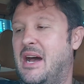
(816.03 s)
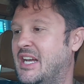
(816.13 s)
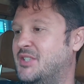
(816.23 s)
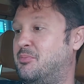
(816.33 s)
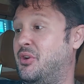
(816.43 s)

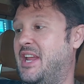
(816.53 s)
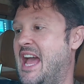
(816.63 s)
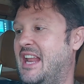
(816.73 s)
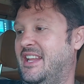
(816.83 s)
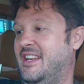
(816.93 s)
miles per
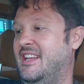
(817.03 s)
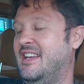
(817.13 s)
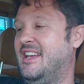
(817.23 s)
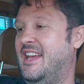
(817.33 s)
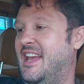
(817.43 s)
gallon.
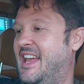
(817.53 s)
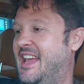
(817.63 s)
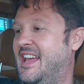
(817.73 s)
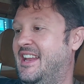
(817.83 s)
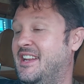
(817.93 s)

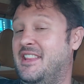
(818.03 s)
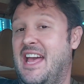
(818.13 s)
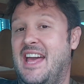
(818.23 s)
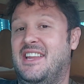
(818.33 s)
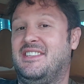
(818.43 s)
And
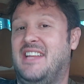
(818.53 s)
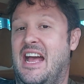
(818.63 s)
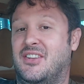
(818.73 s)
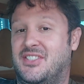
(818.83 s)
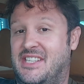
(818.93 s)
that is
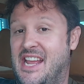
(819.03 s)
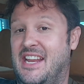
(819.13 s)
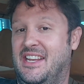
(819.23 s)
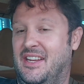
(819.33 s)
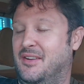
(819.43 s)

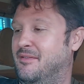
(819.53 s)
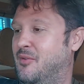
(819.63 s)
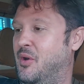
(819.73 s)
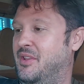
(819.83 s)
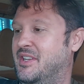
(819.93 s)
outstanding
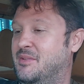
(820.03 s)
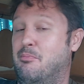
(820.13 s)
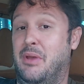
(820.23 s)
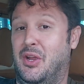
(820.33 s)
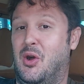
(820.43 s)
for this
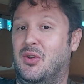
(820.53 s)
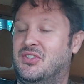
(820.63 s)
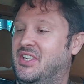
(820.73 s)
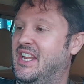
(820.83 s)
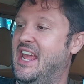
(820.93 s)
big
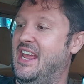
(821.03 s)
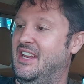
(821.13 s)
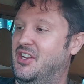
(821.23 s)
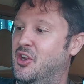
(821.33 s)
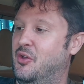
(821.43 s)
old
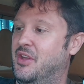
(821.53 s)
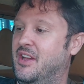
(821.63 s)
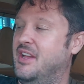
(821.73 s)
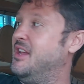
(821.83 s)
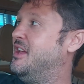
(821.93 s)
sedan. You know,
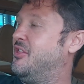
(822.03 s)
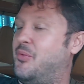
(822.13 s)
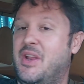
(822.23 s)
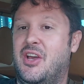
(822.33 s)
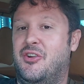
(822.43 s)
the
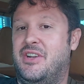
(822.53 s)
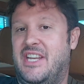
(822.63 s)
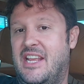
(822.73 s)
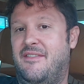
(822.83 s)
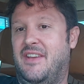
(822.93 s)

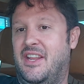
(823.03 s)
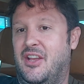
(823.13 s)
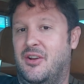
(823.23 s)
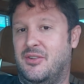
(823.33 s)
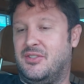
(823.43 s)
300D
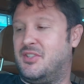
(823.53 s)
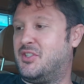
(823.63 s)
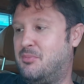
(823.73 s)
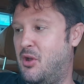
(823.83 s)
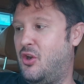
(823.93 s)
videos,
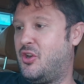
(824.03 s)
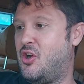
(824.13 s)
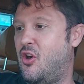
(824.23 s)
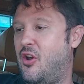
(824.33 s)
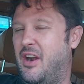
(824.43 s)
smaller
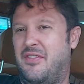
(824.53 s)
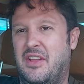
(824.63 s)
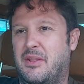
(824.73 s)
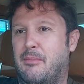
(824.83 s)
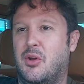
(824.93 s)
car, I
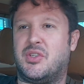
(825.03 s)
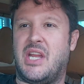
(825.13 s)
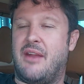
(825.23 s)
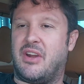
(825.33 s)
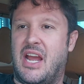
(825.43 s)
think the most
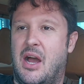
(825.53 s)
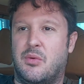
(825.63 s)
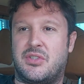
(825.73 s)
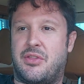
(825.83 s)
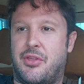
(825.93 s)
I ever
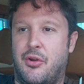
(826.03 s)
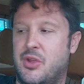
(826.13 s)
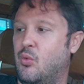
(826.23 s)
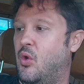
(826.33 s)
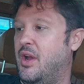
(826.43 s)
got was
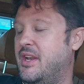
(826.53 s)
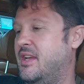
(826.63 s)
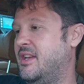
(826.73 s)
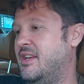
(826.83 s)
31.